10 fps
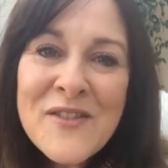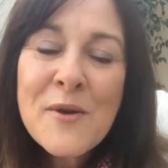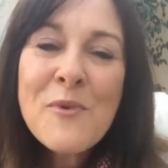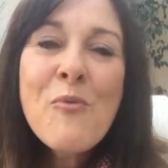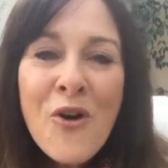
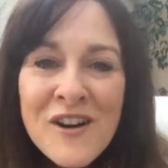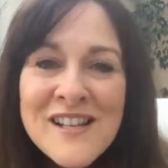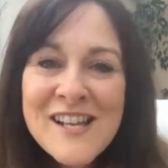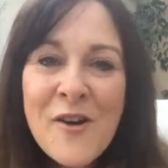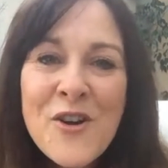So we want to
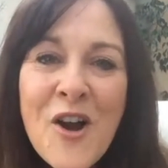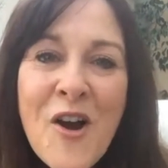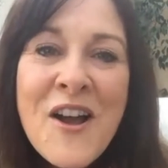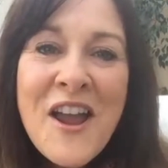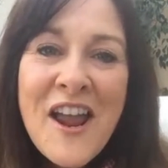sit on
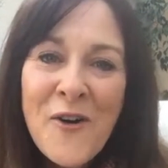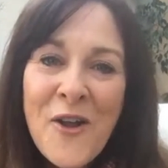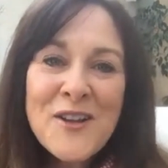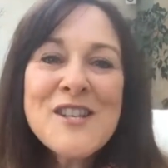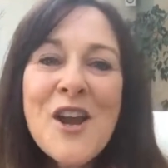
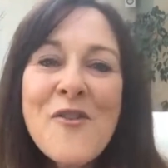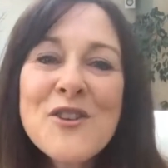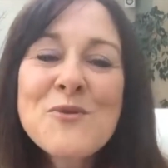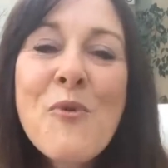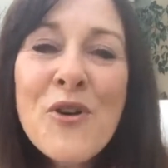our
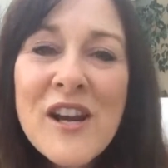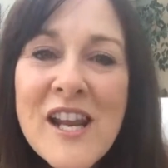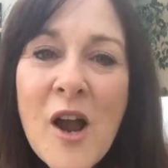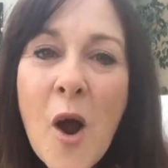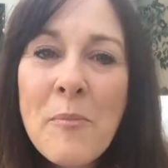sofas, we want to
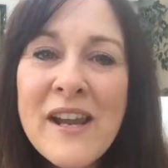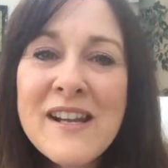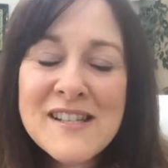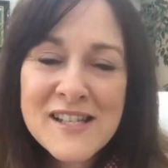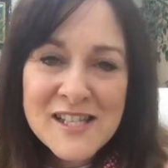eat our
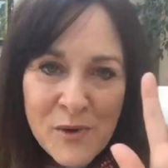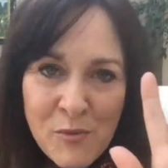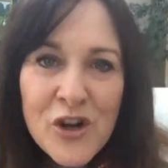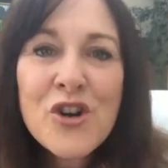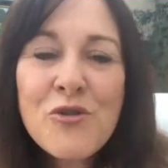pizzas, and we
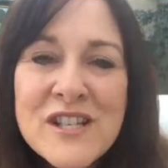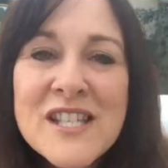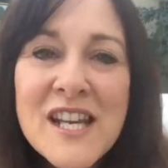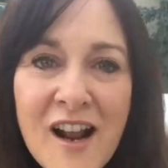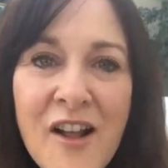want to
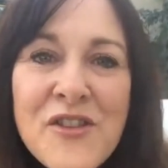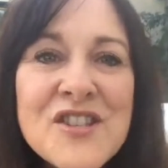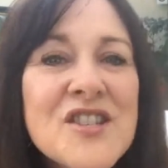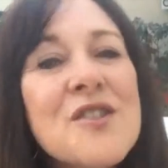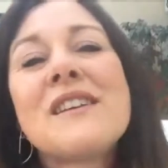critique others
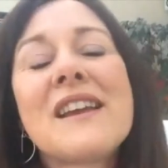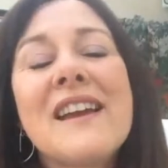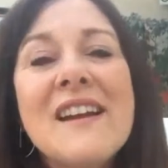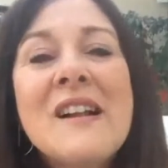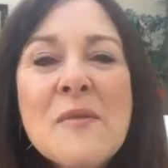doing
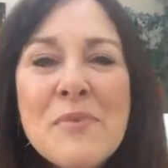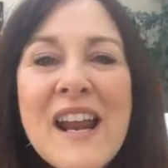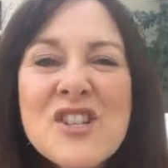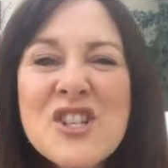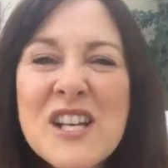it. But
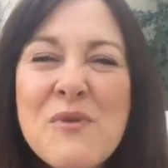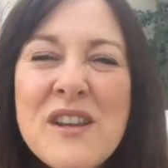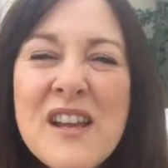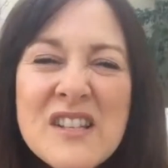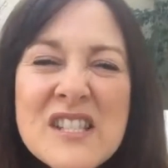
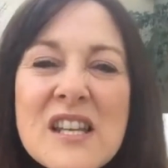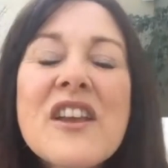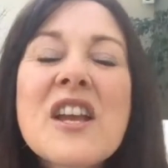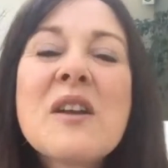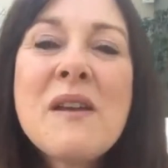actually, the
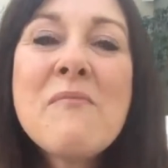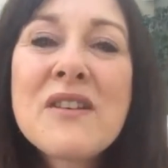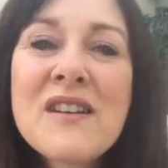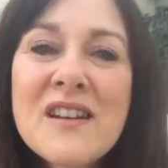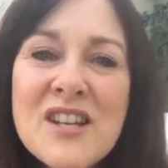
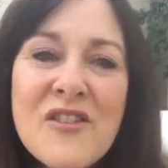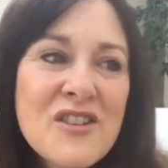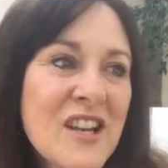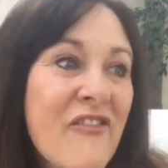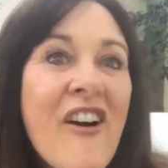commitment
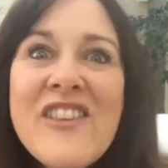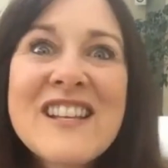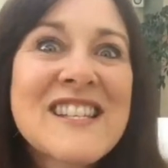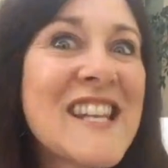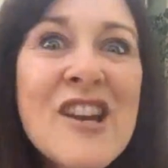to find the
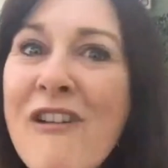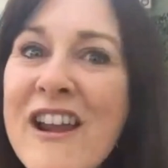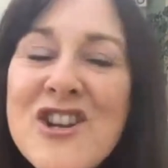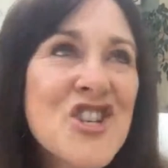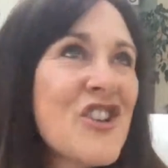
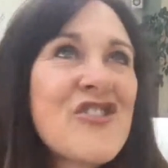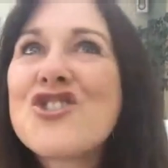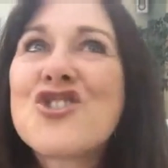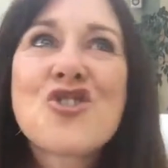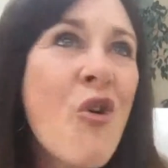exhilaration and the
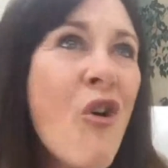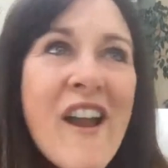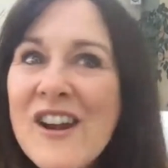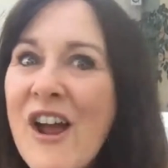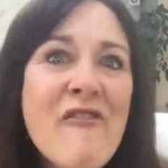
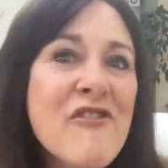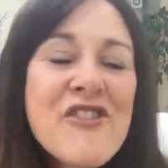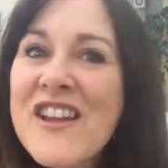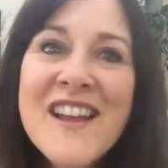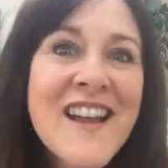joy and
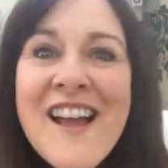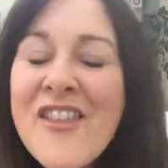everything